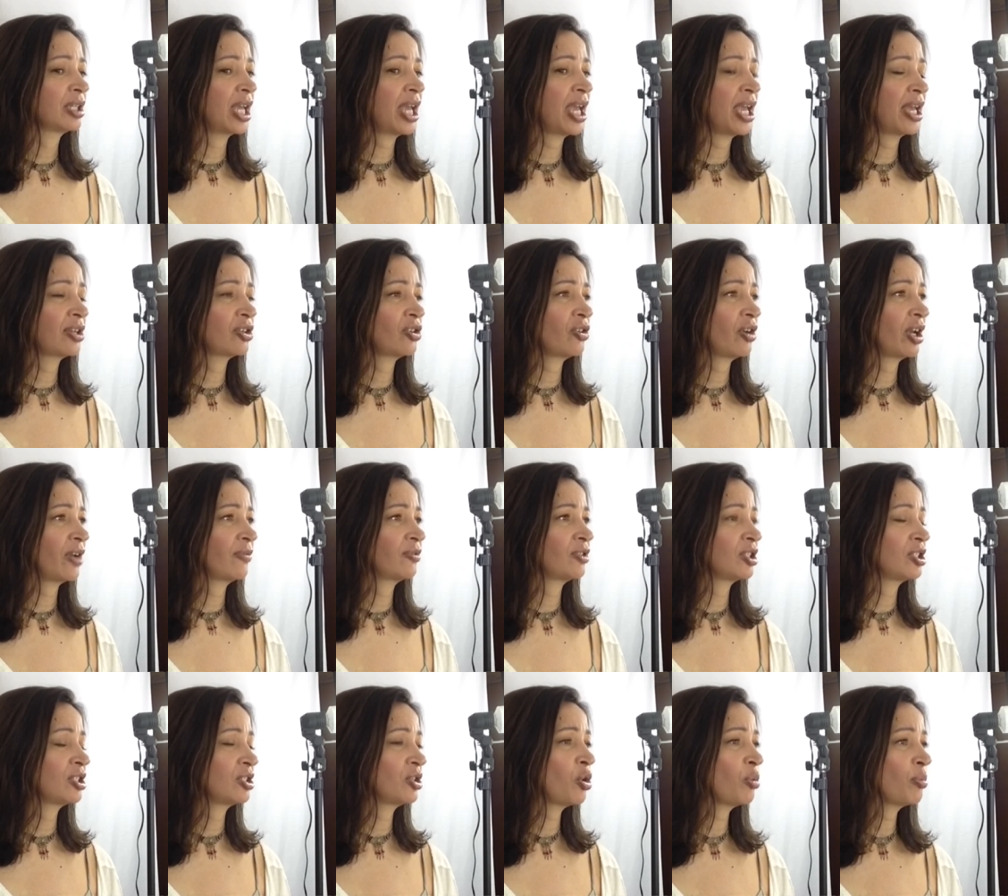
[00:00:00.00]

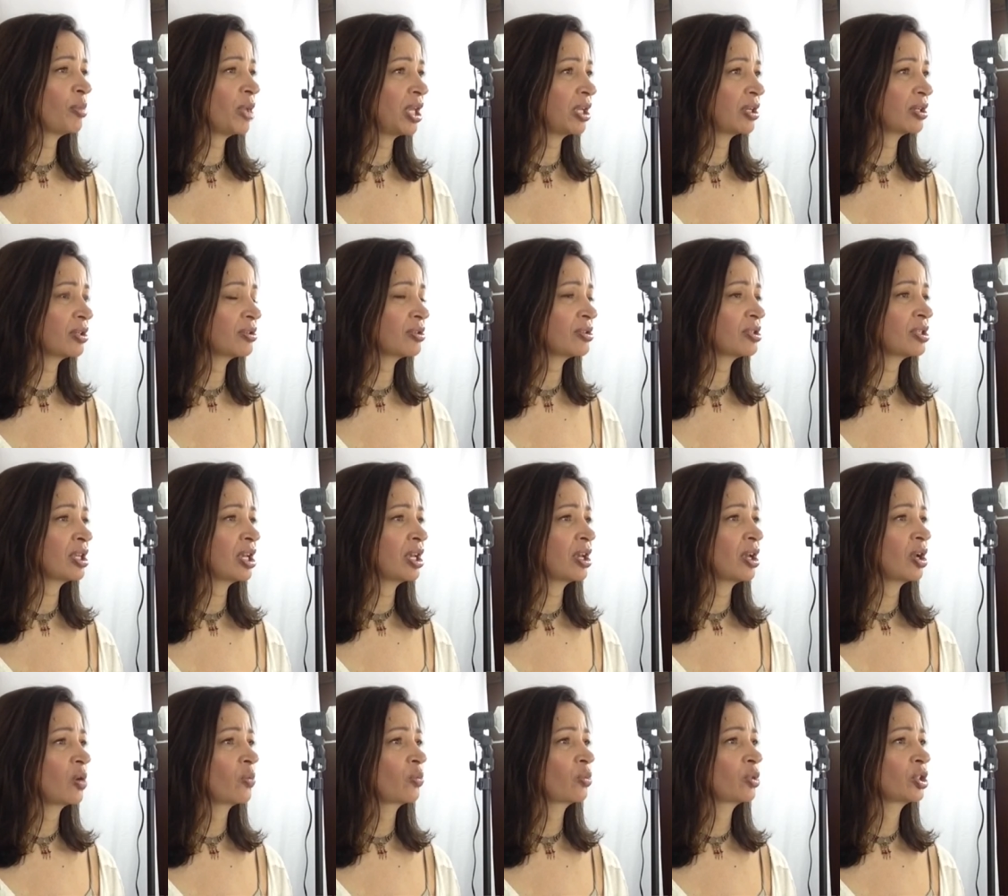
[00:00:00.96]
handcrafted soap makers
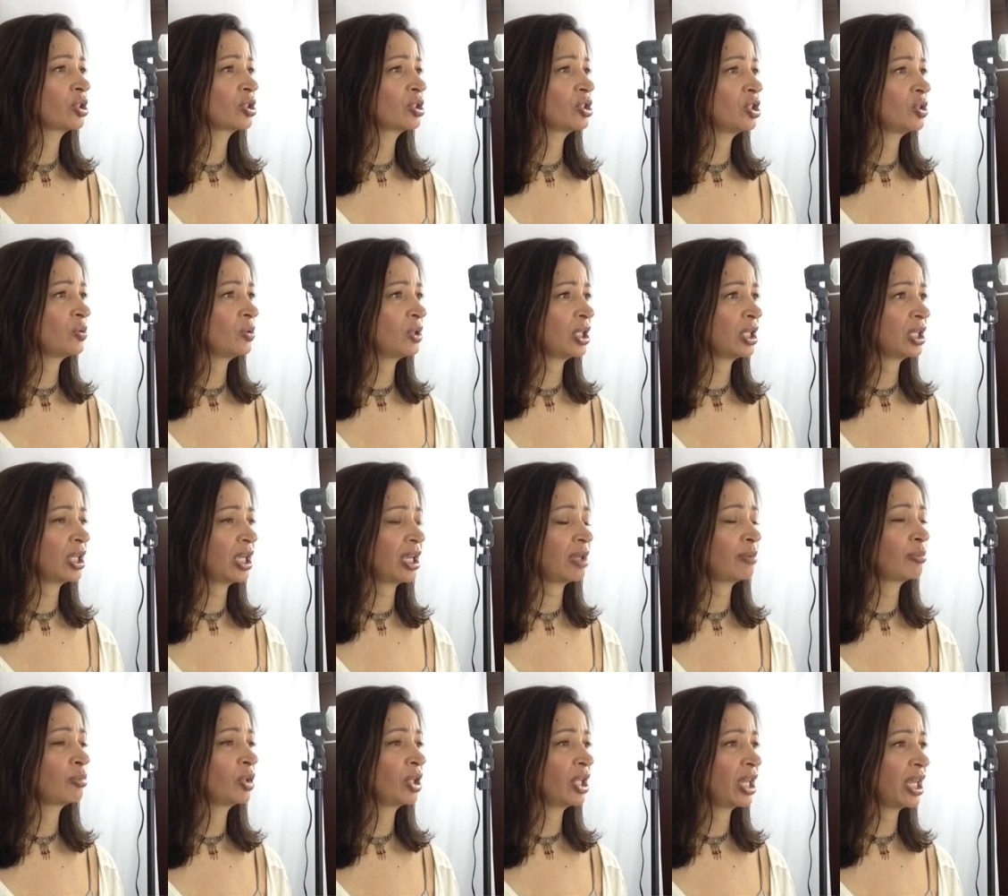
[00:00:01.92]
were doing
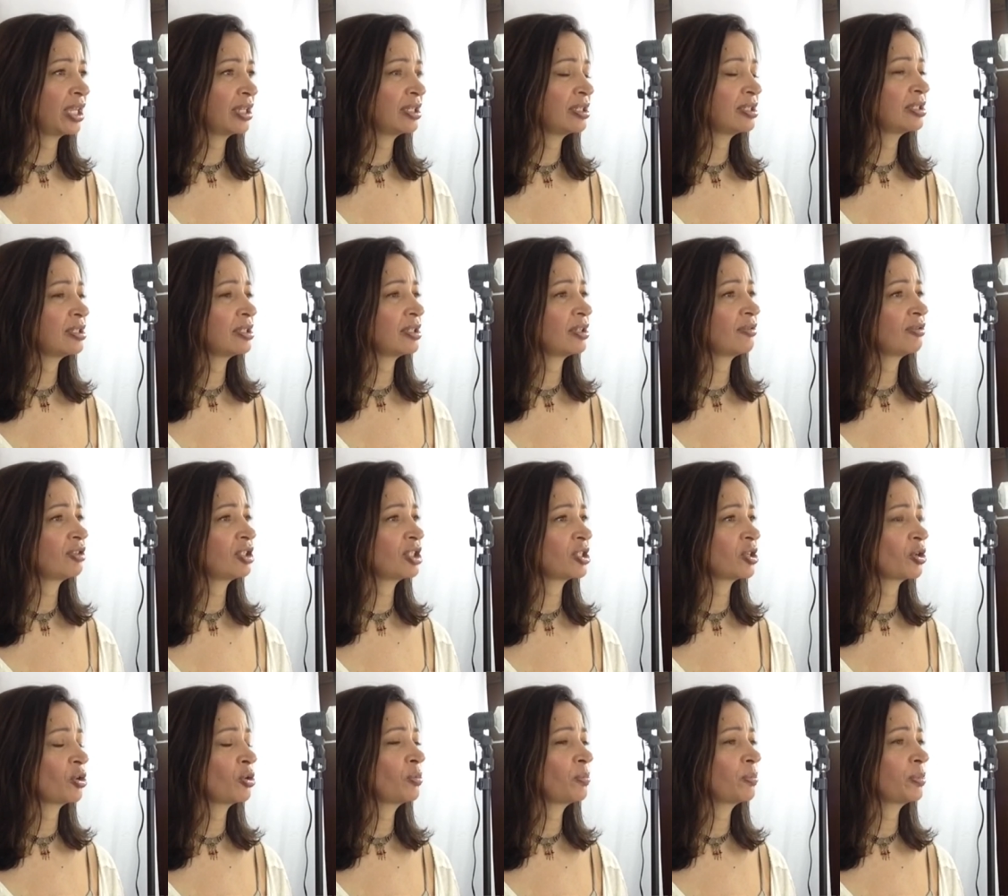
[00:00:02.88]
a blend of
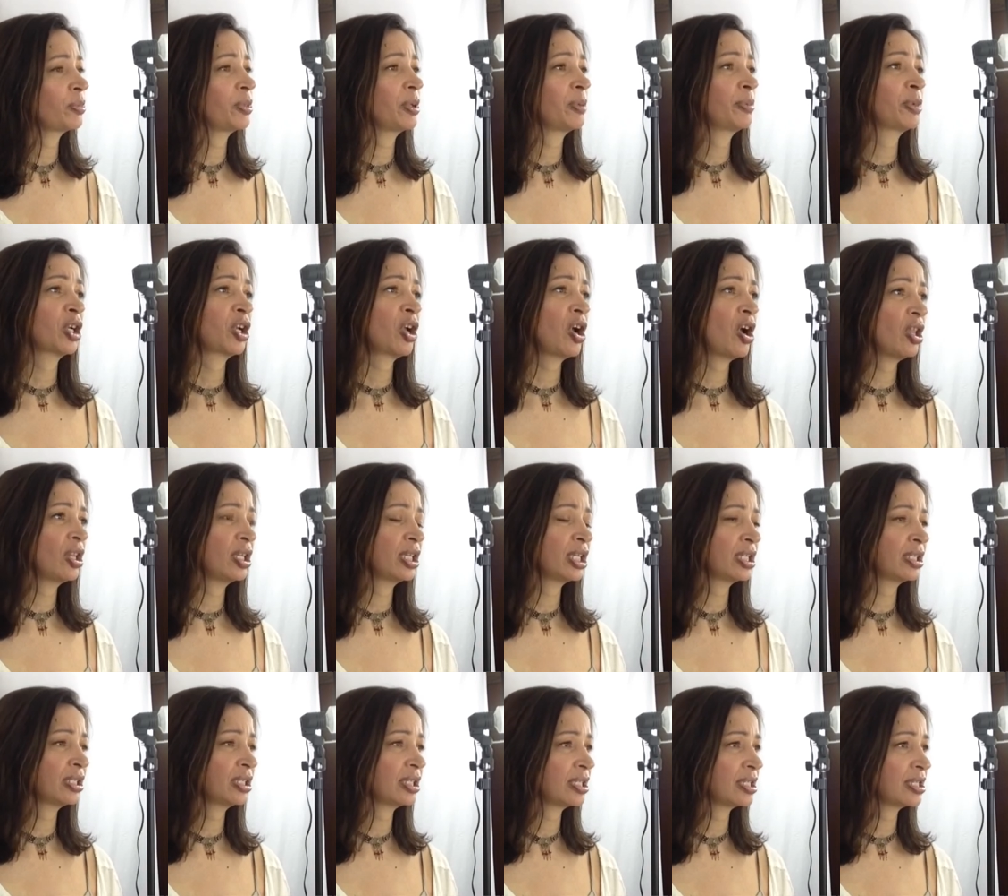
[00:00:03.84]
soap, but
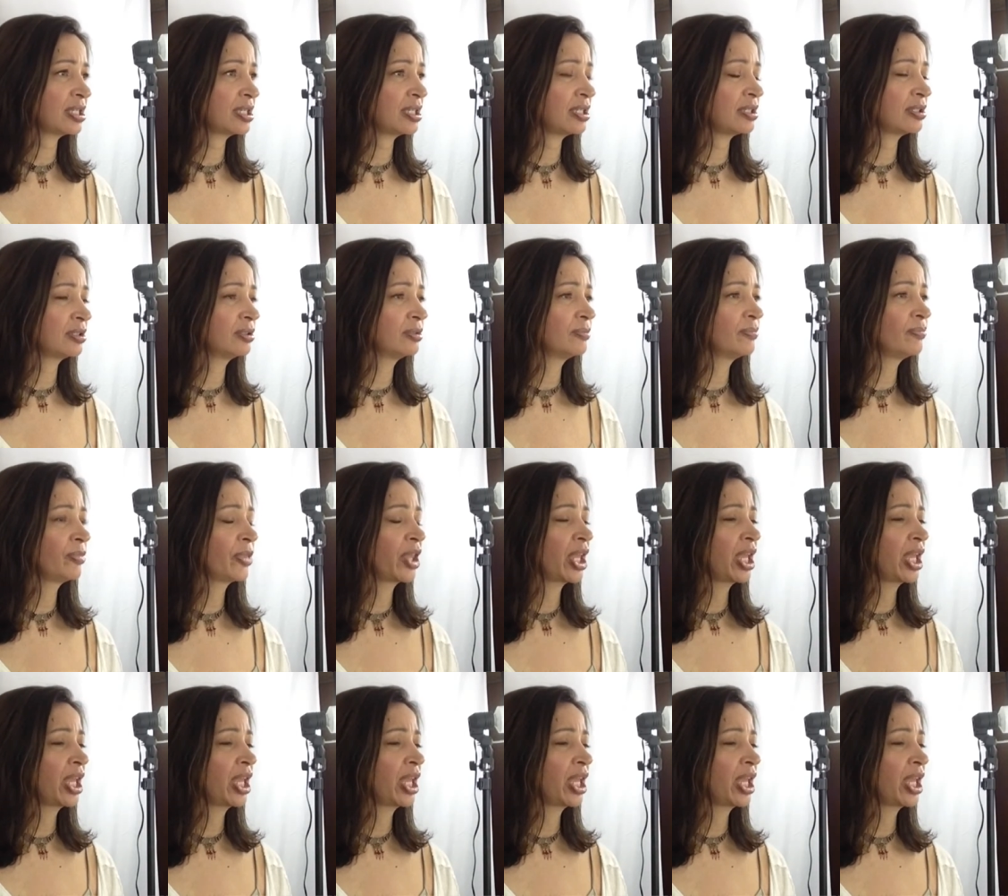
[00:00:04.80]
calling it Castile,